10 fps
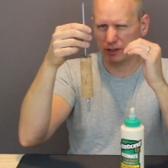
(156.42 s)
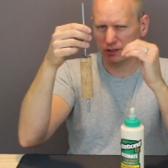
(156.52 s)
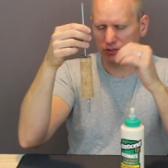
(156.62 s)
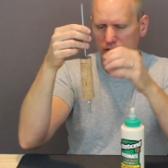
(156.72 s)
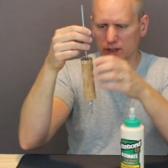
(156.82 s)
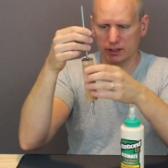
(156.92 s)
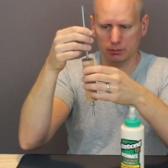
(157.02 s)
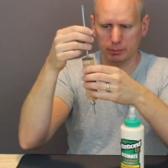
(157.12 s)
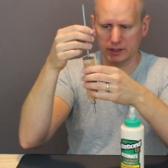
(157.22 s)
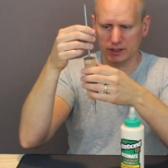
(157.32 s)
by just a
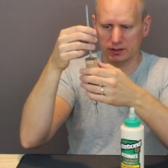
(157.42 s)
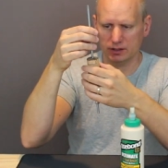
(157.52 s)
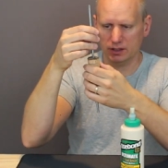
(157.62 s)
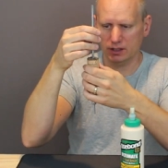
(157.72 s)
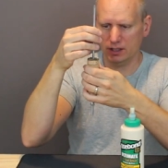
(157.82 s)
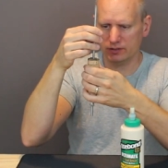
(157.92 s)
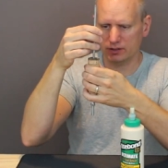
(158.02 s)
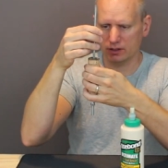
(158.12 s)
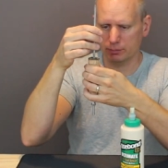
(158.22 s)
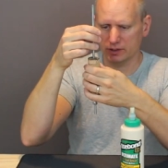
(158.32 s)
little bit, and that's
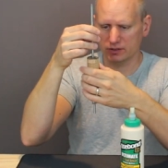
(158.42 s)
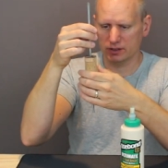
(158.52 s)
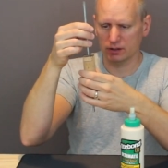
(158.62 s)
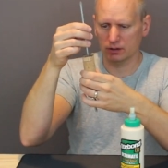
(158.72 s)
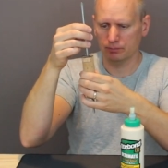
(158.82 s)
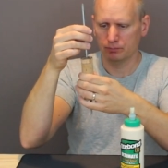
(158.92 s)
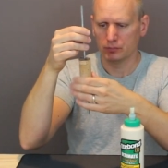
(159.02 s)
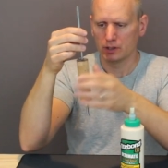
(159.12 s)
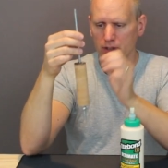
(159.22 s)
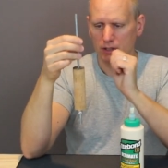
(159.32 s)
not a big deal.
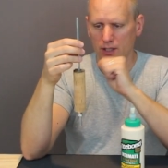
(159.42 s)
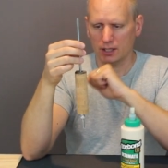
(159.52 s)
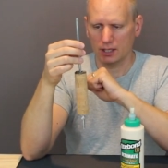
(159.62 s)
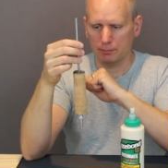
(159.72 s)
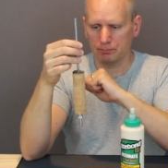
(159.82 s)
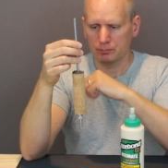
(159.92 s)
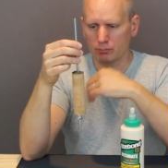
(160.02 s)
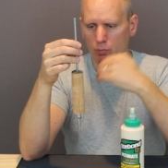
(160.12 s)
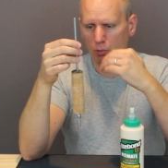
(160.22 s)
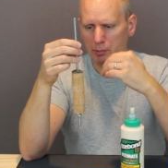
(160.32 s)
But
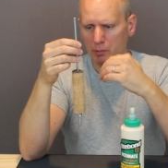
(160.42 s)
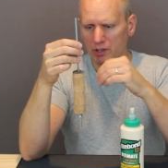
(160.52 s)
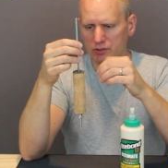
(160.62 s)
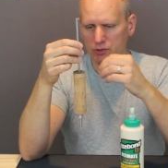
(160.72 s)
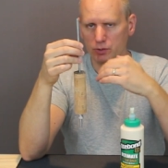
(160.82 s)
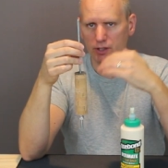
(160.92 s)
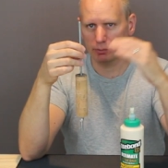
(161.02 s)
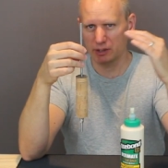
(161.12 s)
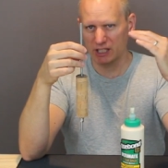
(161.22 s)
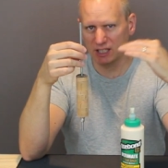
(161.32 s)
what we want to do
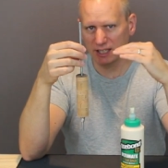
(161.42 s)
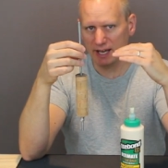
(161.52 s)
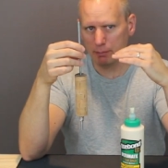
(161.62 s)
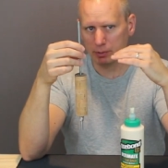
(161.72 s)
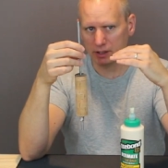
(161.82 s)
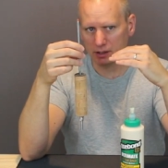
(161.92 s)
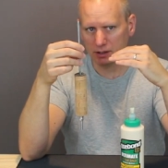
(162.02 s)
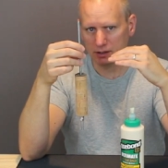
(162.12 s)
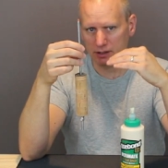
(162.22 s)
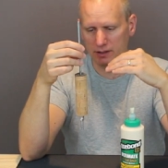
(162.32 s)
then with the
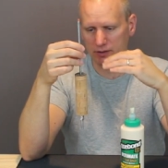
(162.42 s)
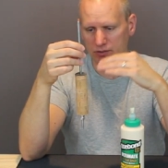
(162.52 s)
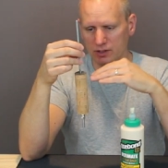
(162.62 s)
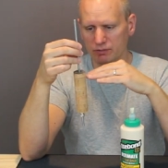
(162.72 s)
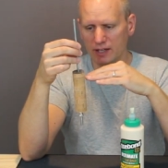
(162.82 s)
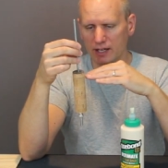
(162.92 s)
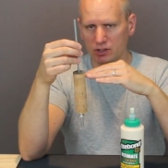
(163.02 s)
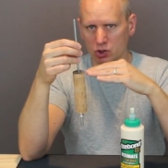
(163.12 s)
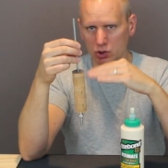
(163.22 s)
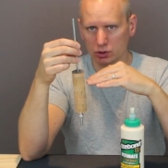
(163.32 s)
clamping is give
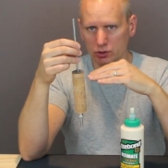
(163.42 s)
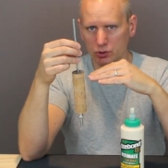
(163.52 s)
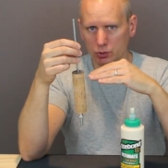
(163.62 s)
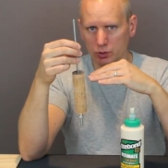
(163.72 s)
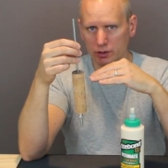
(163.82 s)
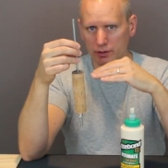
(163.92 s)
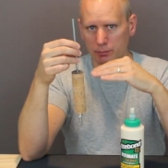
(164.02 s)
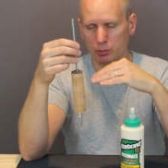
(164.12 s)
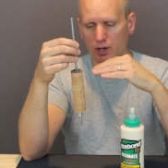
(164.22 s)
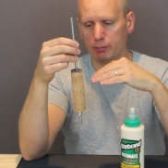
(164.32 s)
that glue
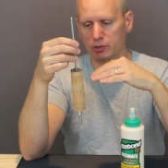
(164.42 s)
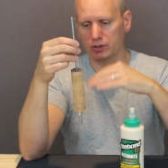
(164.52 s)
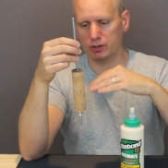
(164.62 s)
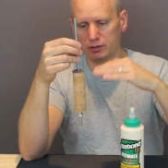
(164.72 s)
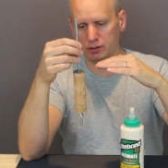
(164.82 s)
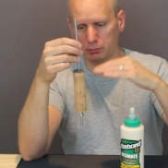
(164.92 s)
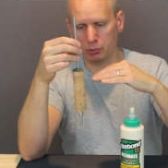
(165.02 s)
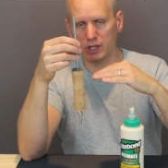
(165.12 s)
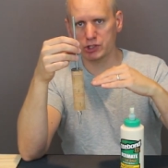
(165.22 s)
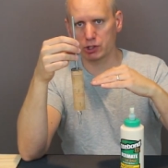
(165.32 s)
the proper
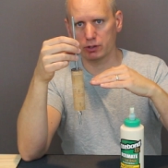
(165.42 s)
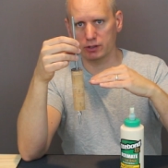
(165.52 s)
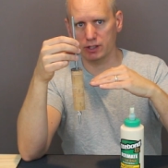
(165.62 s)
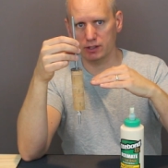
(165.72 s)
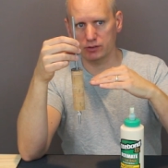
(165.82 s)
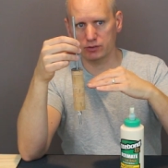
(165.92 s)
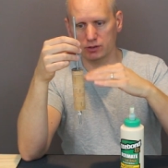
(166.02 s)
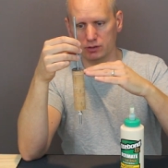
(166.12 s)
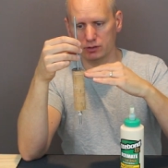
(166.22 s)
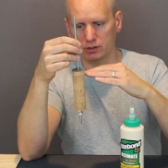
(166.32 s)
pressure it needs
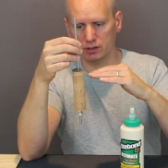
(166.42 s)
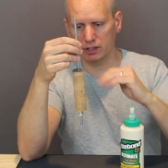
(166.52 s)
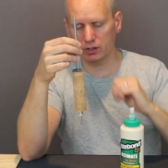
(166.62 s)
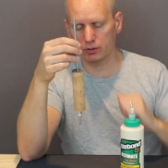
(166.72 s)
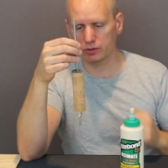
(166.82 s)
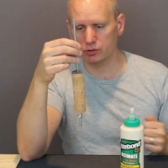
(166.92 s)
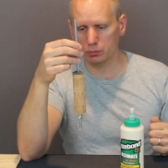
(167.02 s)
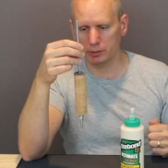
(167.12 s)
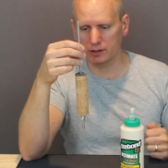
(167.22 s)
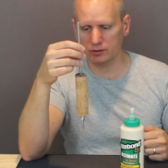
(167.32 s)
to adhere the
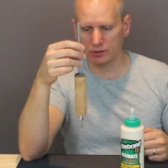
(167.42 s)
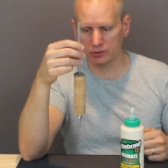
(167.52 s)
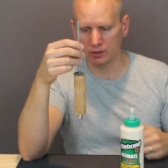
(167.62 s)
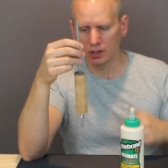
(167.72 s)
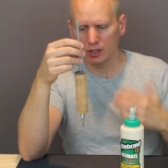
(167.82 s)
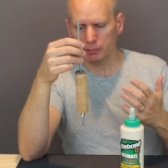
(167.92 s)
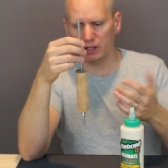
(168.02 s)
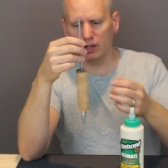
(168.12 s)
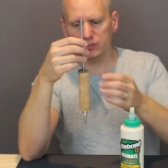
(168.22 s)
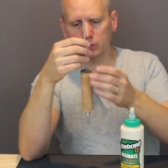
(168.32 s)
two pieces,
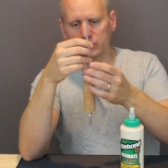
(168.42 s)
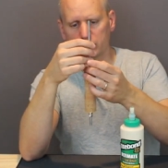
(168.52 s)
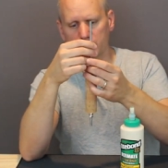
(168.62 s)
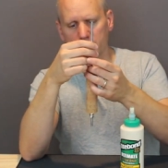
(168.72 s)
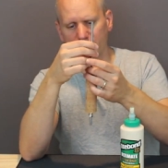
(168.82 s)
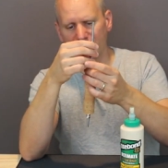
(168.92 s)
but also get rid of